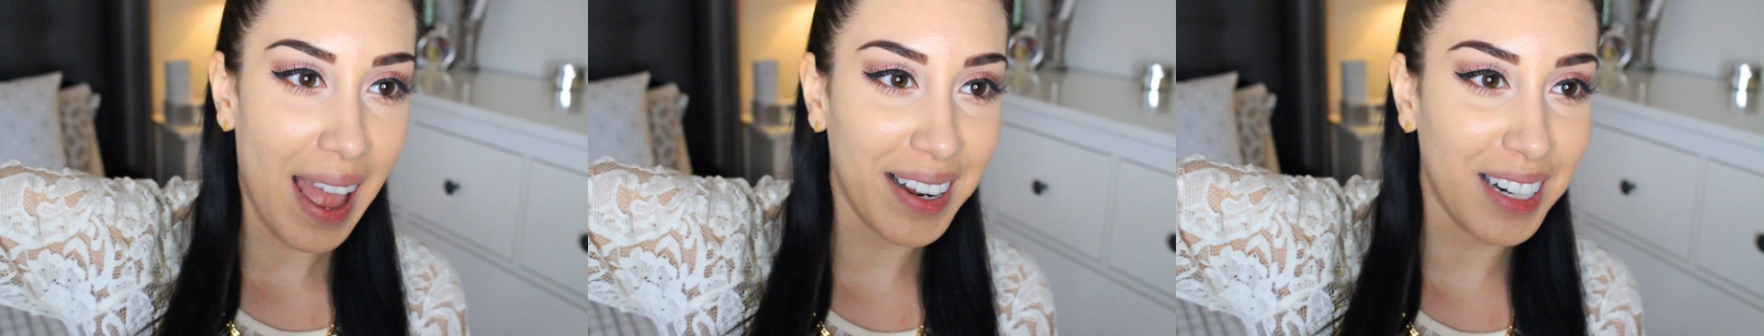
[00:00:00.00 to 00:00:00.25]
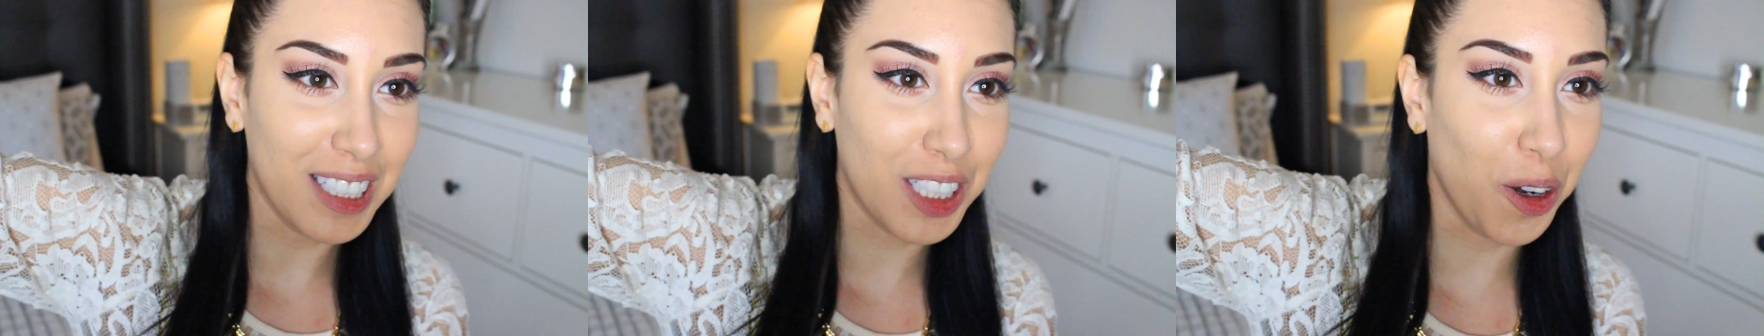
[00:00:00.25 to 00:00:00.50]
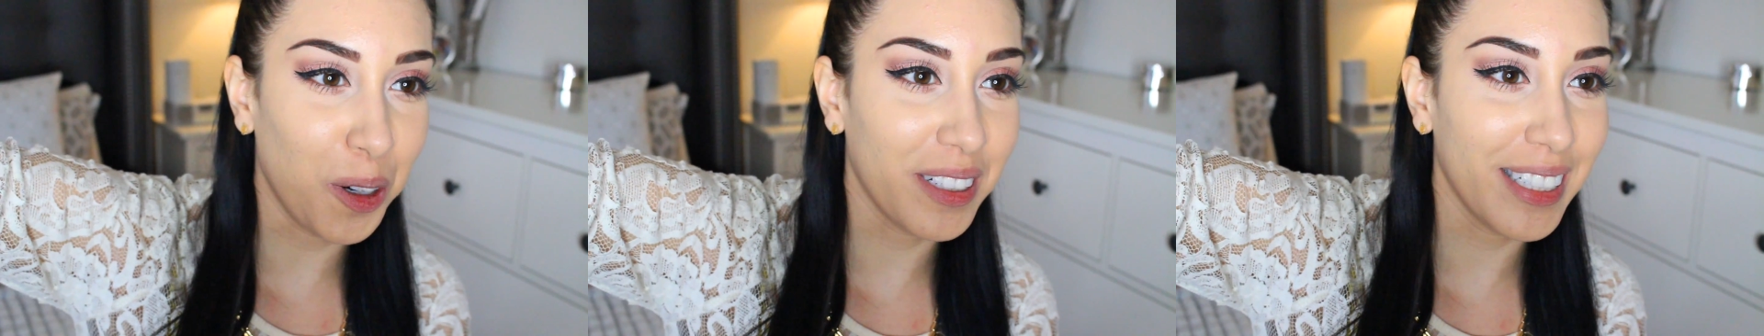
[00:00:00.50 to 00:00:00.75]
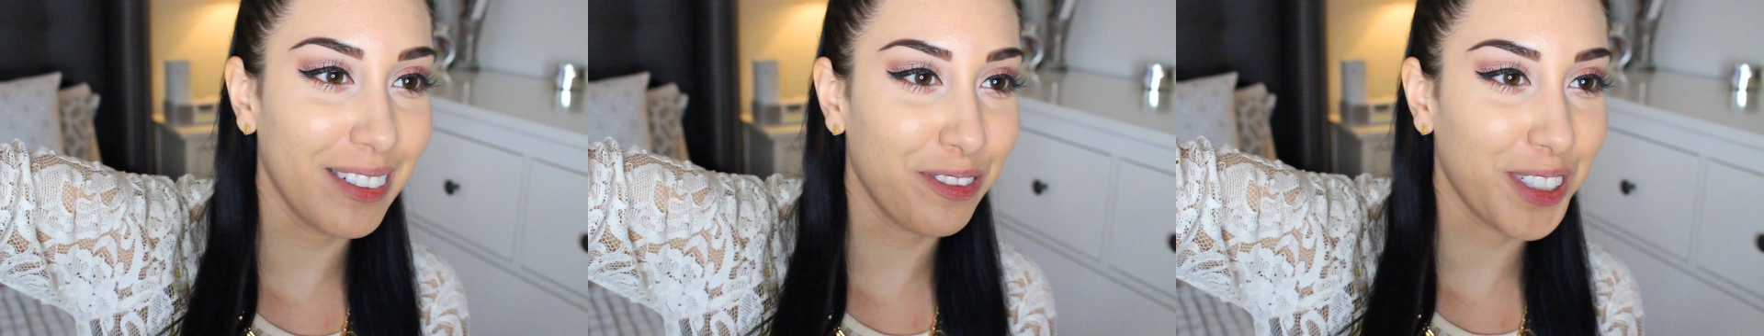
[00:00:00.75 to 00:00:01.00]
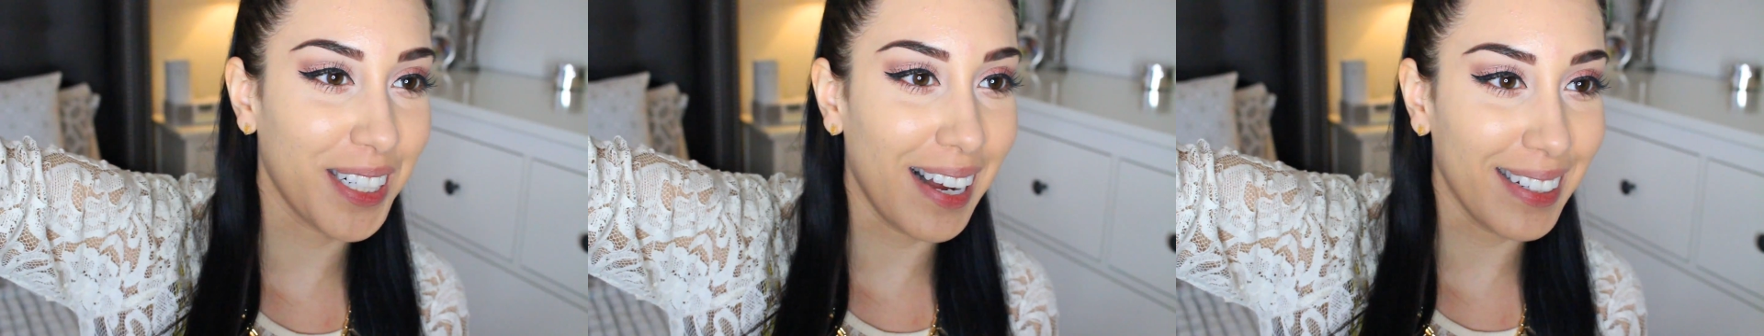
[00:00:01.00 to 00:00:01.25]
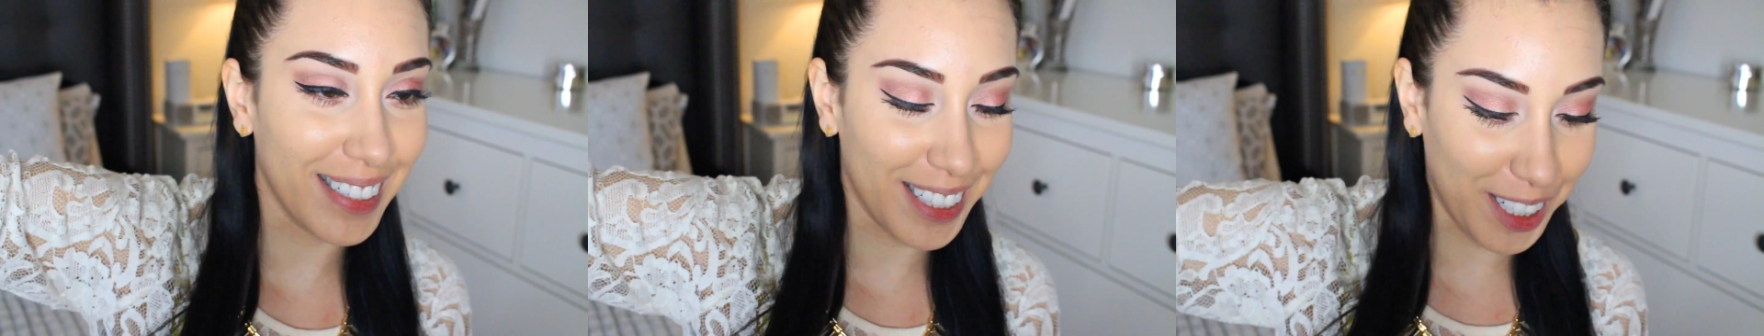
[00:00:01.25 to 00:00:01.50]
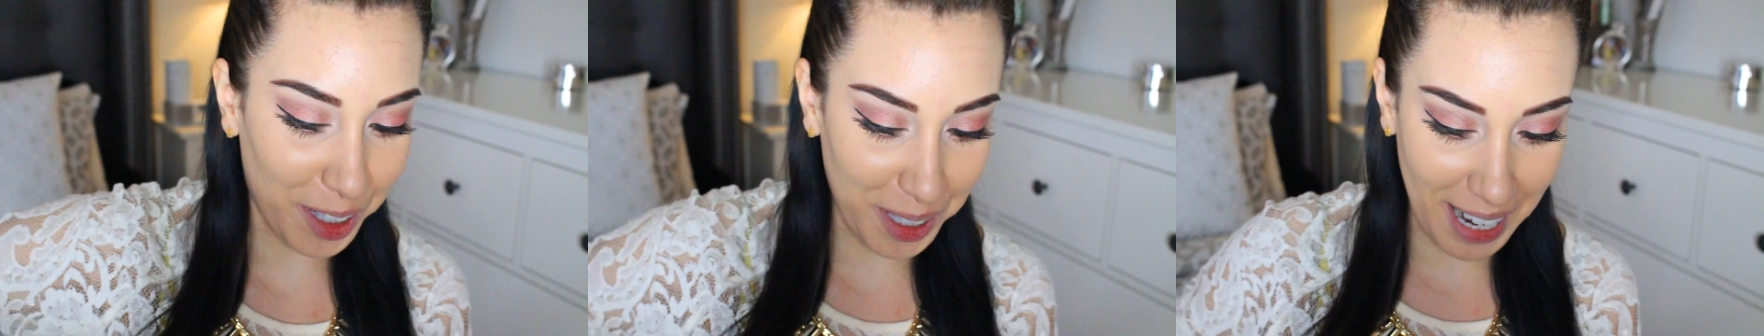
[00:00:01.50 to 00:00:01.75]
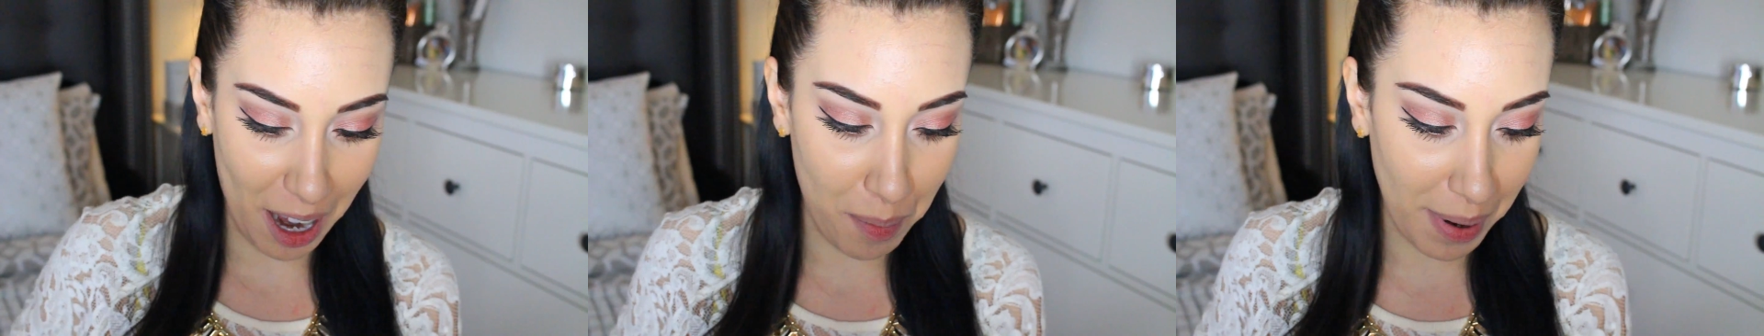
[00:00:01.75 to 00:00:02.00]
And I totally forgot to
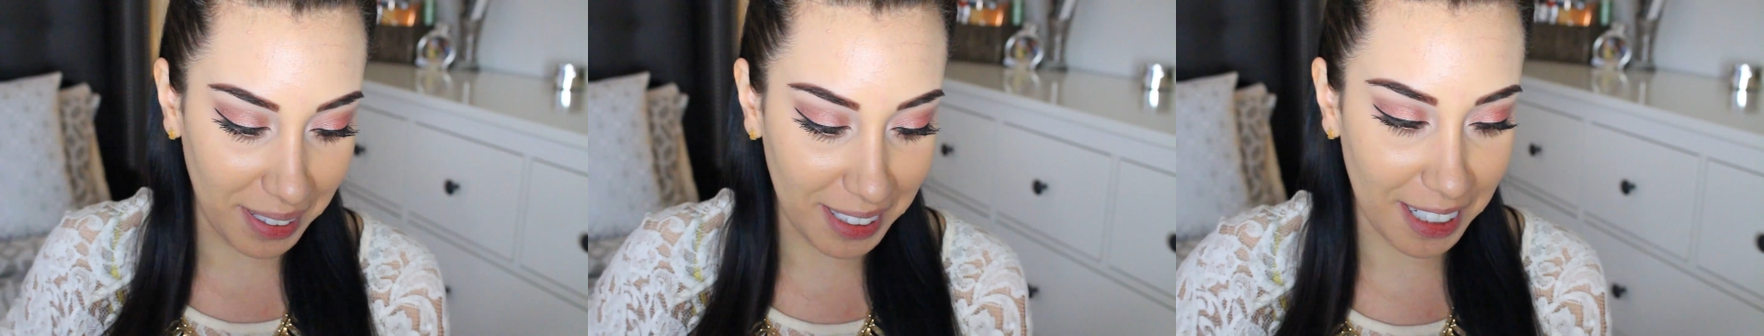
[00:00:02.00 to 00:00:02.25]
turn down my